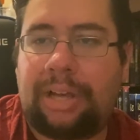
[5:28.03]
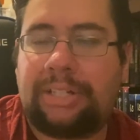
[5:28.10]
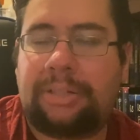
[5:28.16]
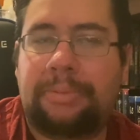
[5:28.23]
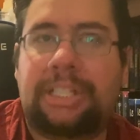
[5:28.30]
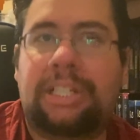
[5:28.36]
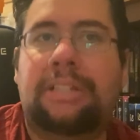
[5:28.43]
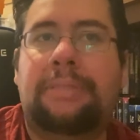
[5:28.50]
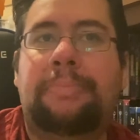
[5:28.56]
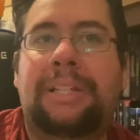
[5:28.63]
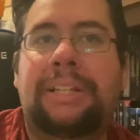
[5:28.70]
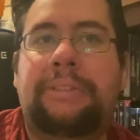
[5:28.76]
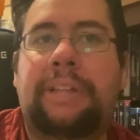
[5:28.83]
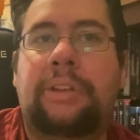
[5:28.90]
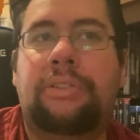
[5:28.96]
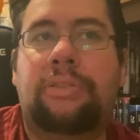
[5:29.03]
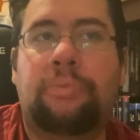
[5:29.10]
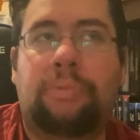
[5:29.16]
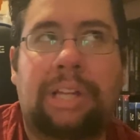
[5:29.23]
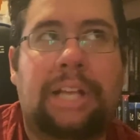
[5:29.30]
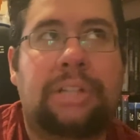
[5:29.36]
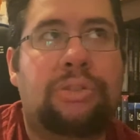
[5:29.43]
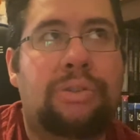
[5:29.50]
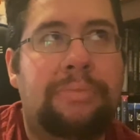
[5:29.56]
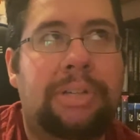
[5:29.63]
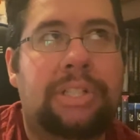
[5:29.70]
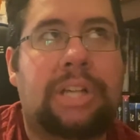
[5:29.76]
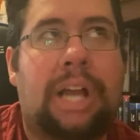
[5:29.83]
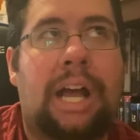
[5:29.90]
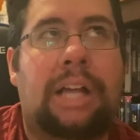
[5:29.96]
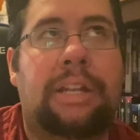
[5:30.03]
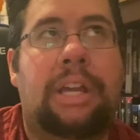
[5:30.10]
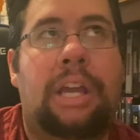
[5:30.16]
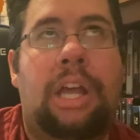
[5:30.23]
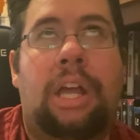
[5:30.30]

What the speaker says: I just believe they rely too much on,